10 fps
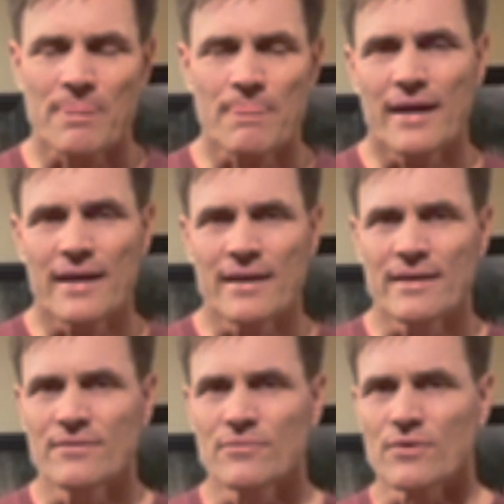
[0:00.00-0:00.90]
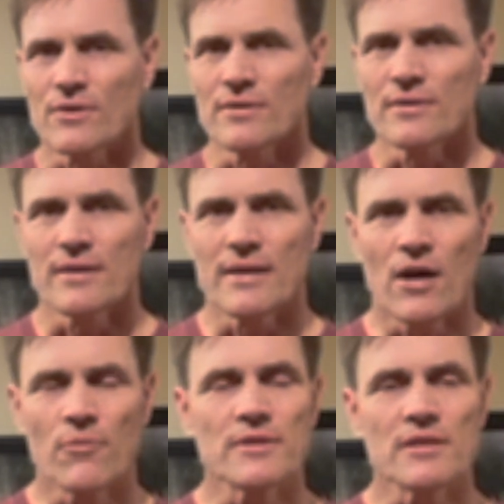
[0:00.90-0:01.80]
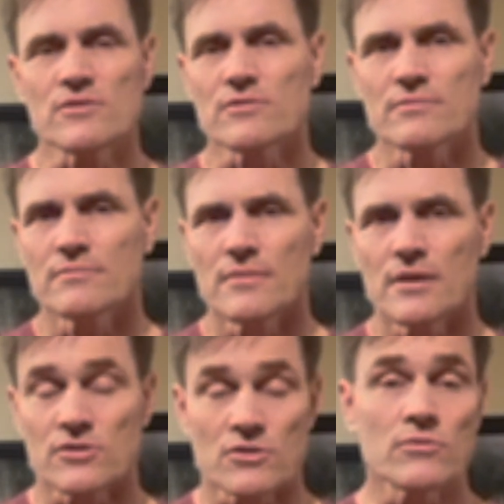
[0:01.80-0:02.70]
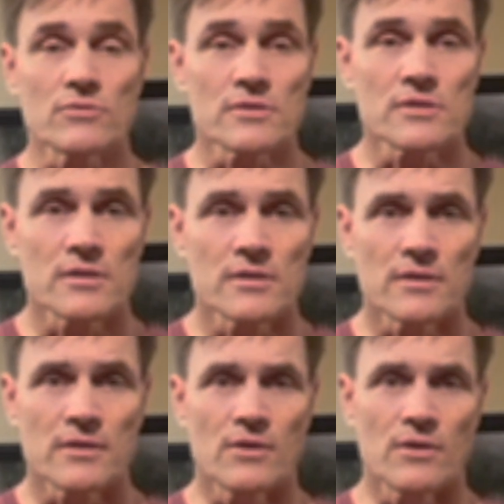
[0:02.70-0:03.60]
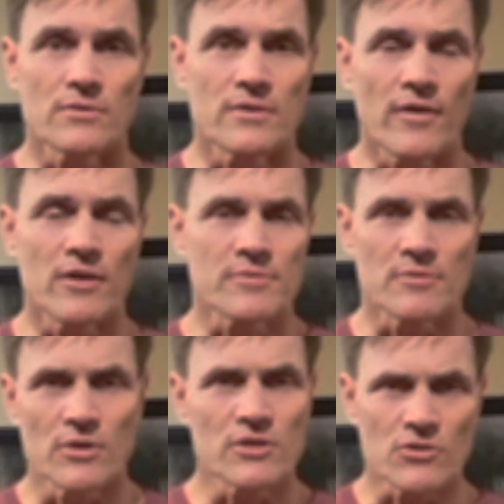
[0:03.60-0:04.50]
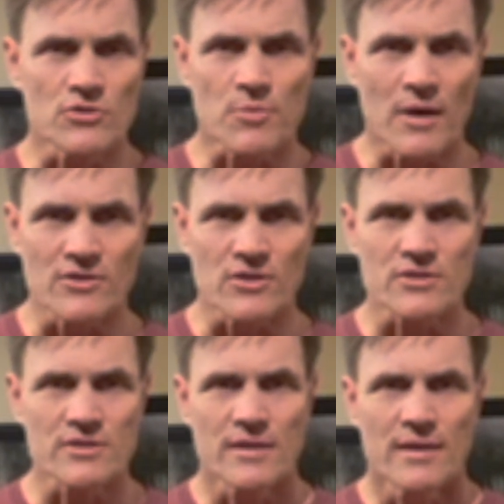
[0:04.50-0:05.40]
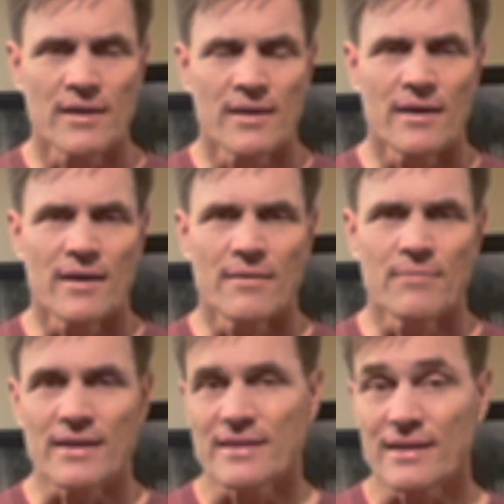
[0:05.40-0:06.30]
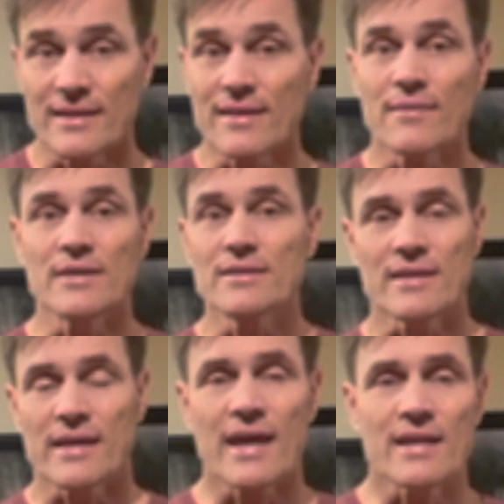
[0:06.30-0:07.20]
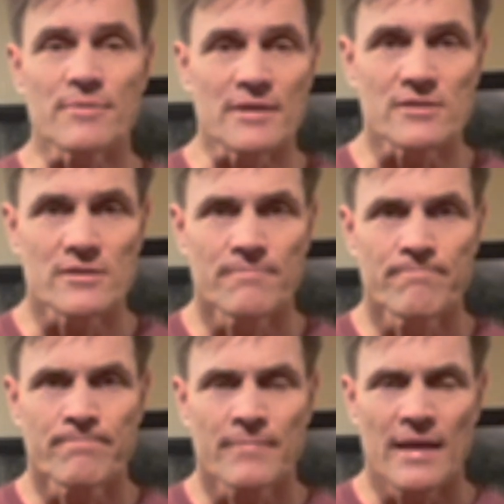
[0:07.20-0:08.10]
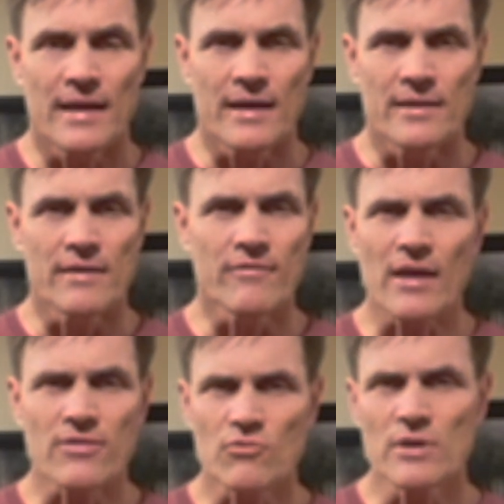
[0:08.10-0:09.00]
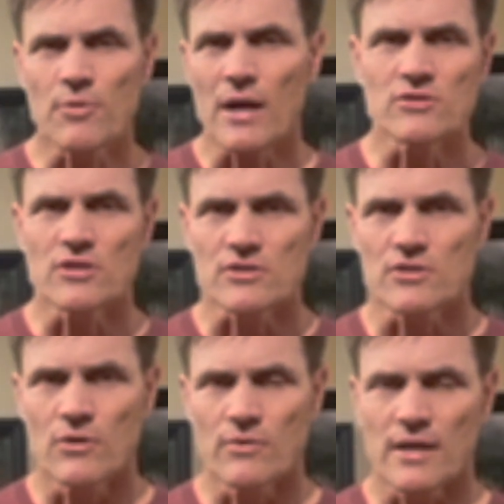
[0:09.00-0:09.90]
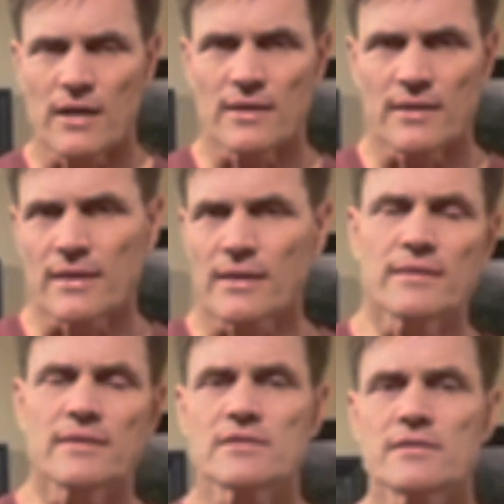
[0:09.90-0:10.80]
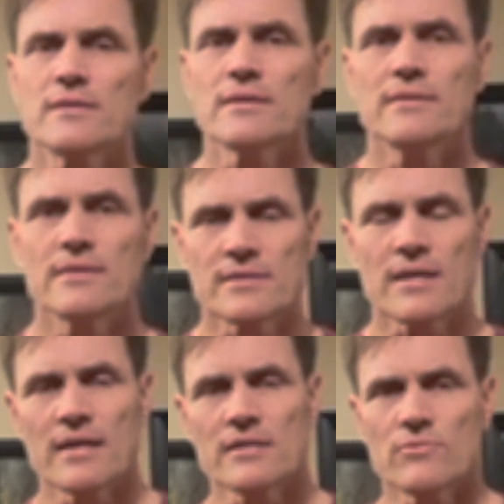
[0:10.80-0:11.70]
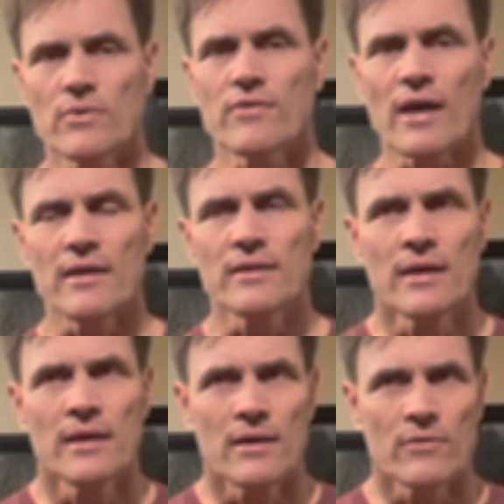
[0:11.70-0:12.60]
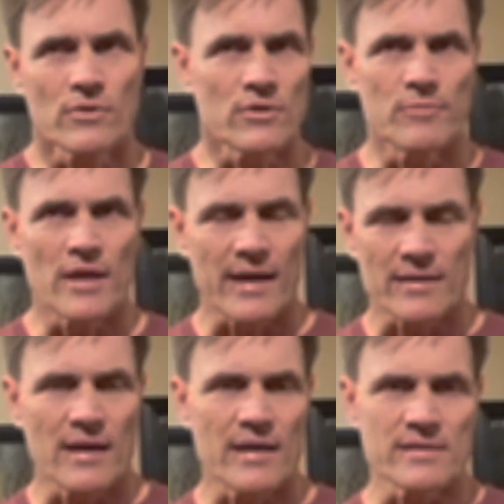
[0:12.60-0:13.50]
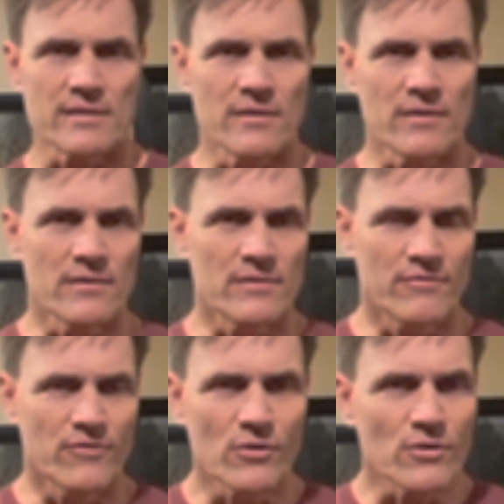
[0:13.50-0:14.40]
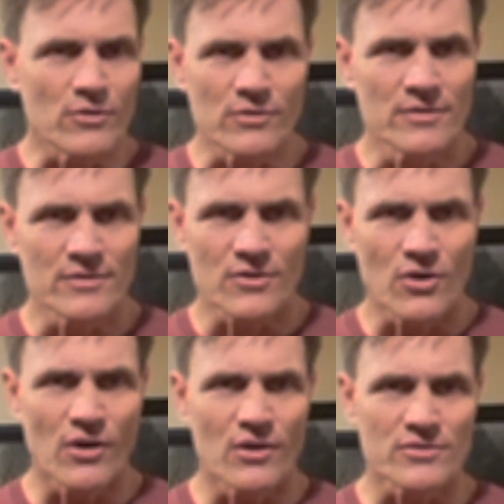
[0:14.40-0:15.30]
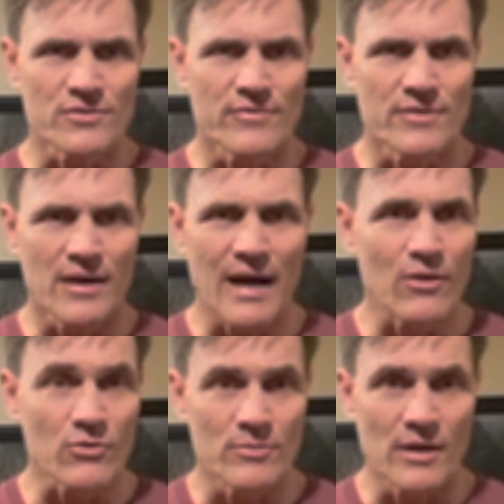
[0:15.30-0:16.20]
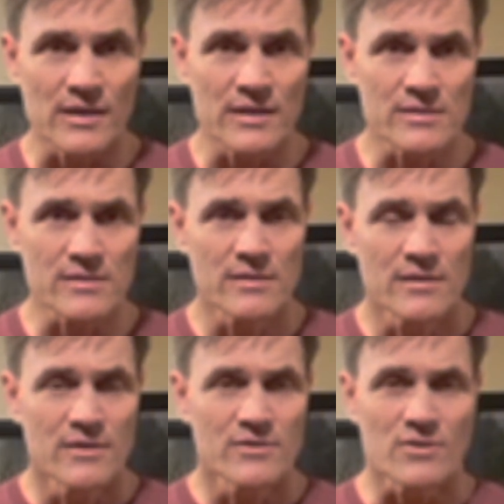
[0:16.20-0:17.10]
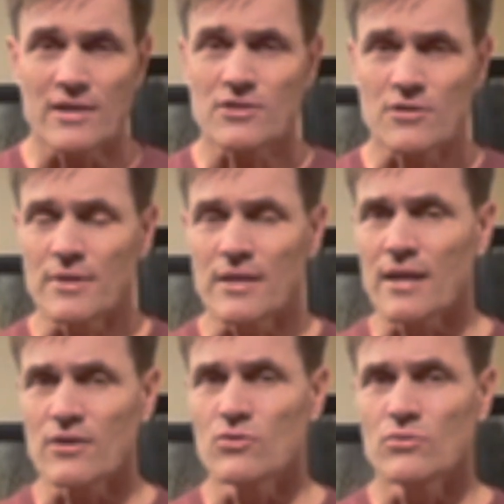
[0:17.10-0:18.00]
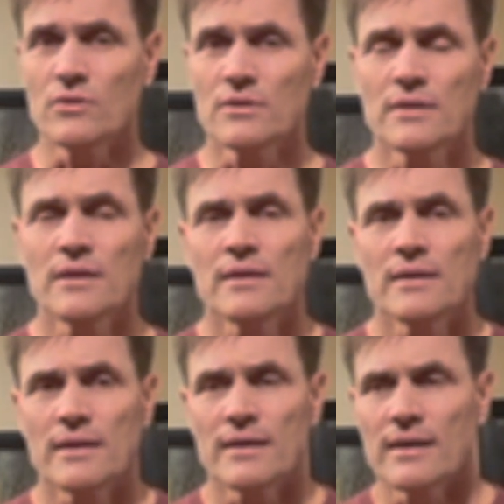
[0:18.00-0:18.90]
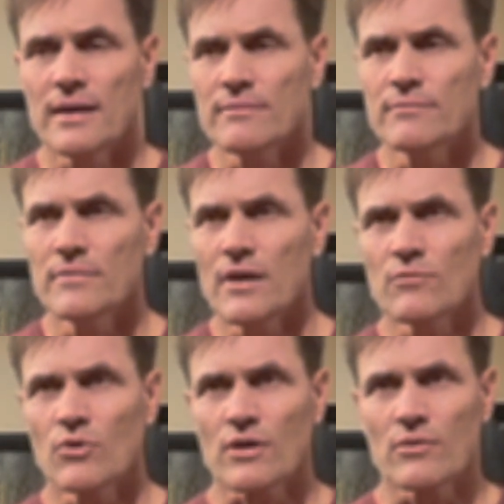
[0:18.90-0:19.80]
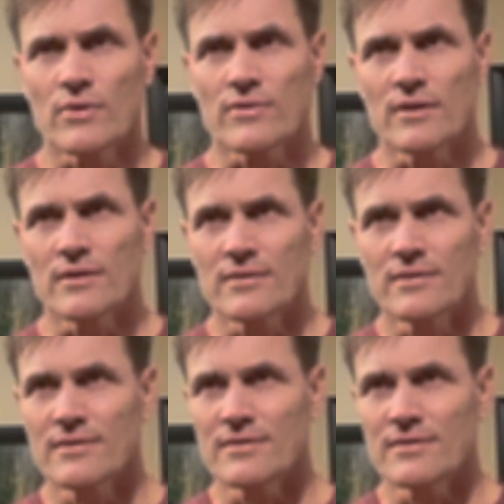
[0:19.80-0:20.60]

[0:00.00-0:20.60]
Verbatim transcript: And we're helping these students, you know, develop some research projects uh, by getting them into the canopies. And they've got three projects going on, I think, in this in this case. We've got, we're going to be analyzing the, the vocal calls of the howler monkeys. So that's going to be kind of cool. Uh, I'm, I'm working with a, a